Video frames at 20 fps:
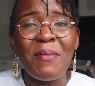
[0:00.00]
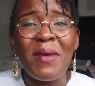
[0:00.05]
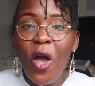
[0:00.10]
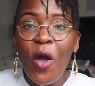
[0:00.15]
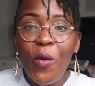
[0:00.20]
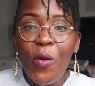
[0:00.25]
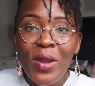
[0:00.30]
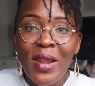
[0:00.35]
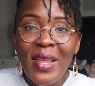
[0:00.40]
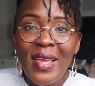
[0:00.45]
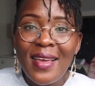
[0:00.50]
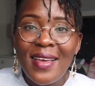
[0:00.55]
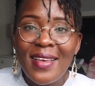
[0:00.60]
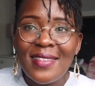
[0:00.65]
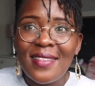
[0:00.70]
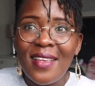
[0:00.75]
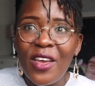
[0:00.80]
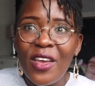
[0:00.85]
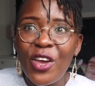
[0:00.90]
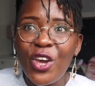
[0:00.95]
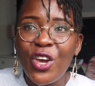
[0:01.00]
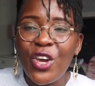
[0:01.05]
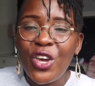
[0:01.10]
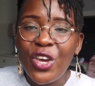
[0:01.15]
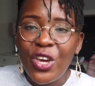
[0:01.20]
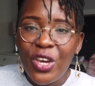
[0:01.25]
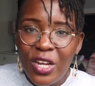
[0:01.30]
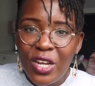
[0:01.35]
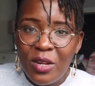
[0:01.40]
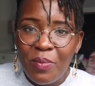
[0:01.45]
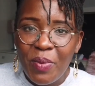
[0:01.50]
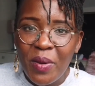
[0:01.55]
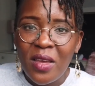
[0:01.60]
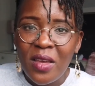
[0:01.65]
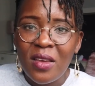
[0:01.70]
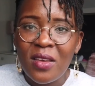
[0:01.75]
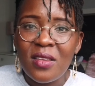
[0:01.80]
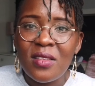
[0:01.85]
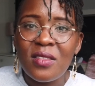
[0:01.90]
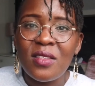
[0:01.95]
Not only is it good
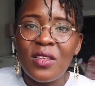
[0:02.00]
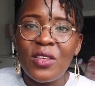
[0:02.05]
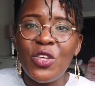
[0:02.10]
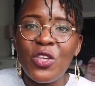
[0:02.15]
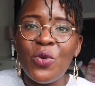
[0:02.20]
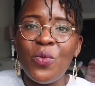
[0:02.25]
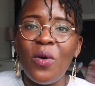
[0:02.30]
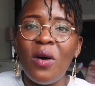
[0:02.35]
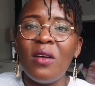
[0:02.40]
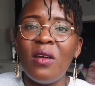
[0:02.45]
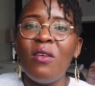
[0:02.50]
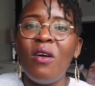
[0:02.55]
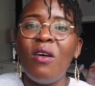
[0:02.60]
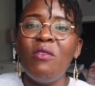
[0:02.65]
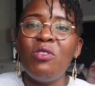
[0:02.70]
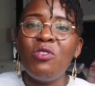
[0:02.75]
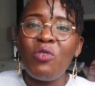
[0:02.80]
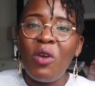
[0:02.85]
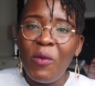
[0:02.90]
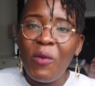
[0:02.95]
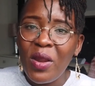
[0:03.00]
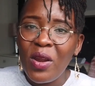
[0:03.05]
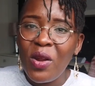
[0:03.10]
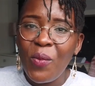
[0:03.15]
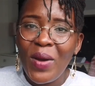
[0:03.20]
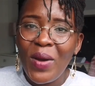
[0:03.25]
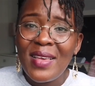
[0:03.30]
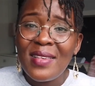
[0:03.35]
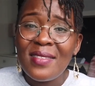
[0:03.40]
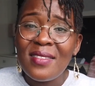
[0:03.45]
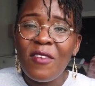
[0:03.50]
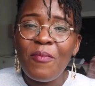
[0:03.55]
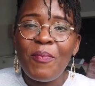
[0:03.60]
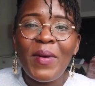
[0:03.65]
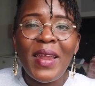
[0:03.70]
because you are not throwing away stuff,